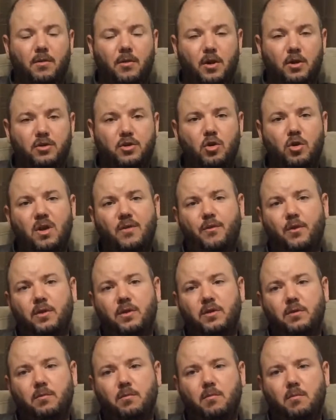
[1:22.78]
There are two
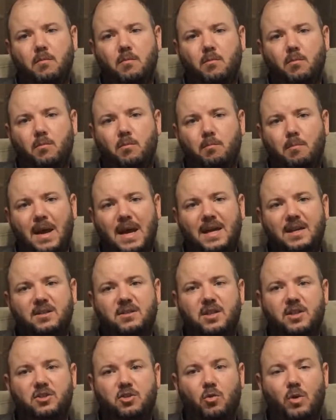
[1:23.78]
different main
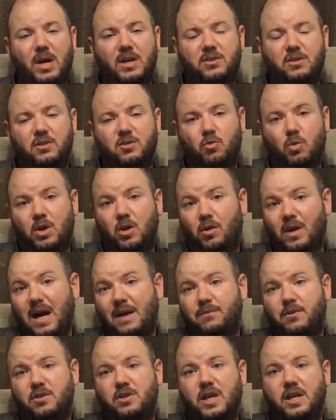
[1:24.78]
situations where you'll
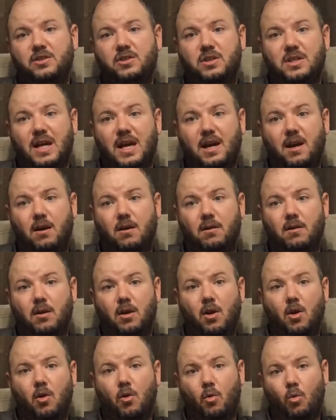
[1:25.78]
have to change a tire.
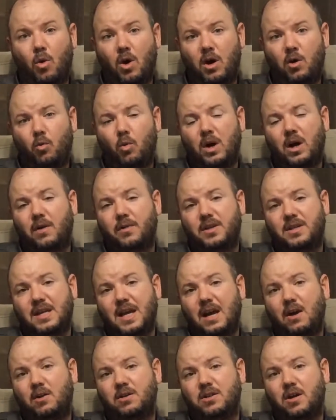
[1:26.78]
One where the
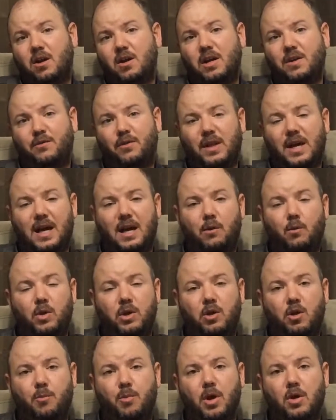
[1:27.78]
tire is already flat when
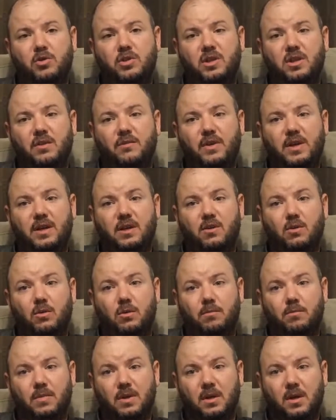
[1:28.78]
you're approaching the vehicle.